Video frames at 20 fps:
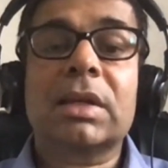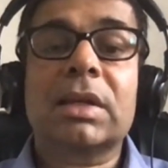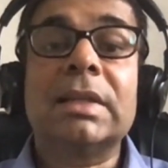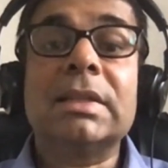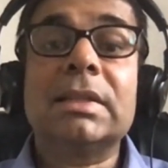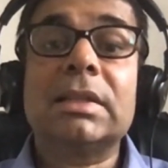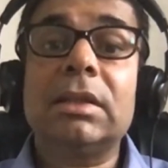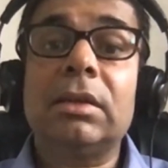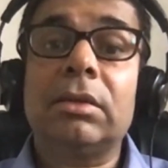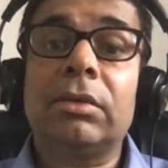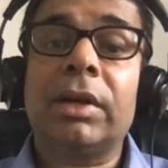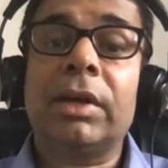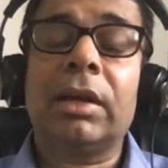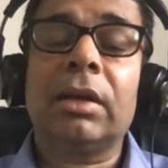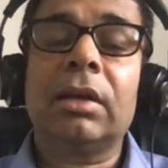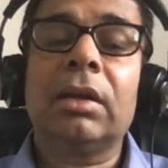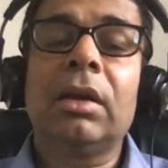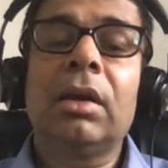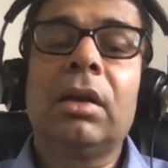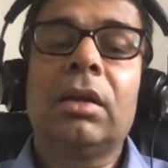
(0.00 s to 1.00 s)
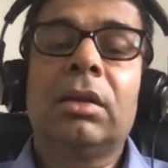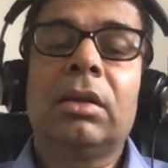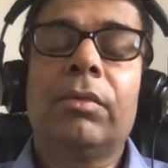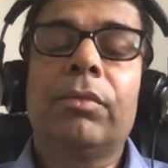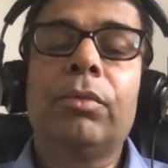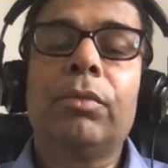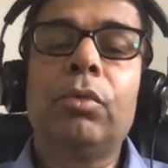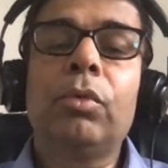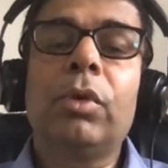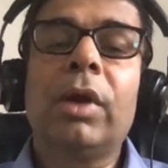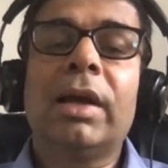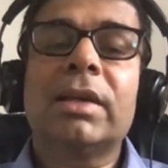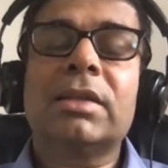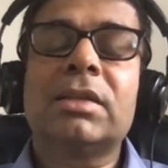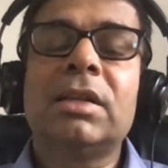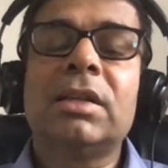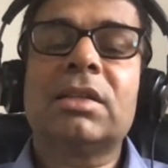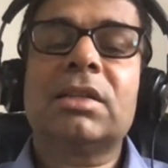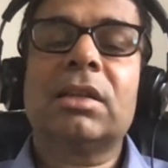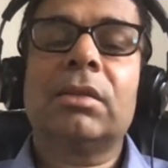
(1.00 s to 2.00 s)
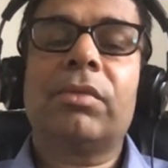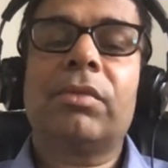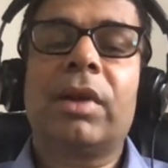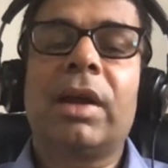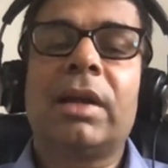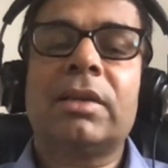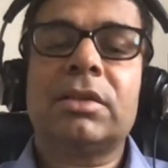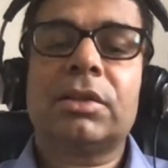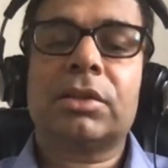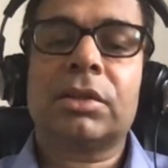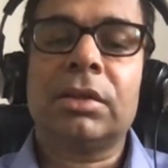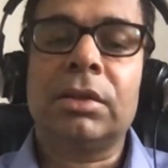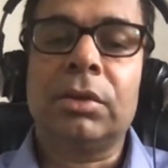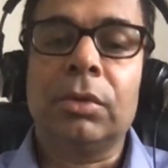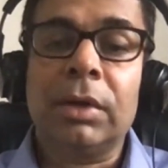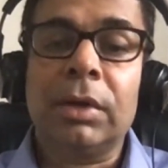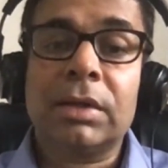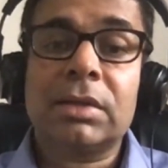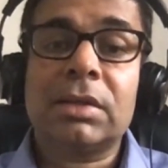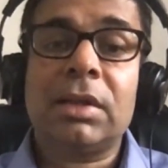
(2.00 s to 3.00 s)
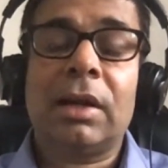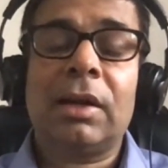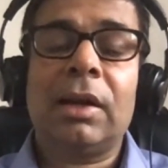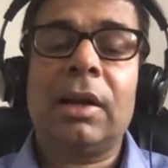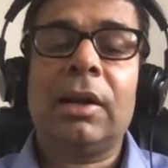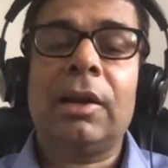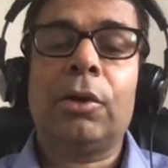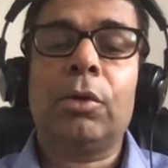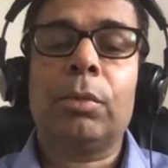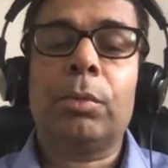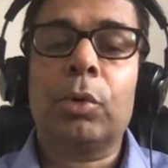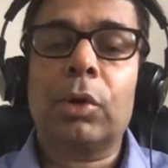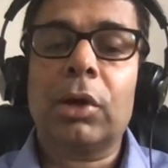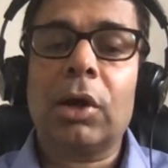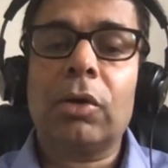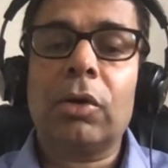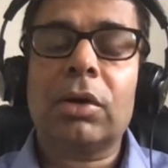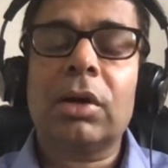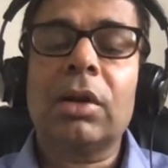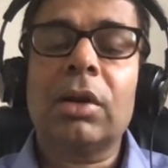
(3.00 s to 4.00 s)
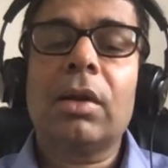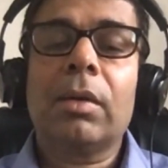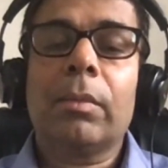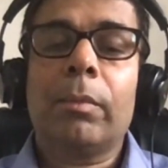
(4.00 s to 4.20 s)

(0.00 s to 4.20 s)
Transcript: considering the flue gas desulfurization units that they need to put out,